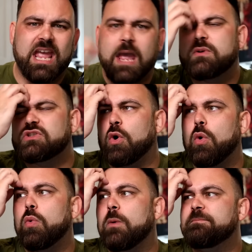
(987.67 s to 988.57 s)
It was
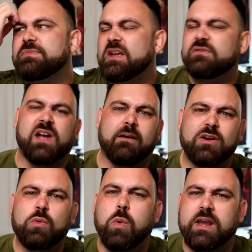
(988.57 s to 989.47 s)
all
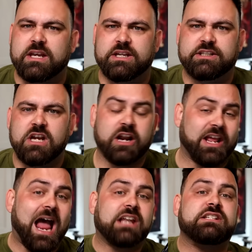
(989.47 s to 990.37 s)
very weird, and
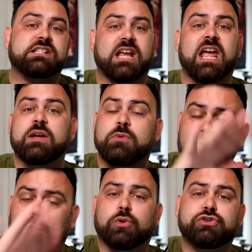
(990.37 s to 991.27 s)
I had to say, with
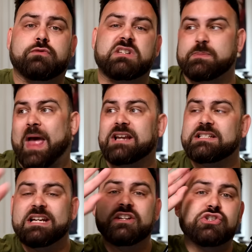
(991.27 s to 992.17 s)
all due respect,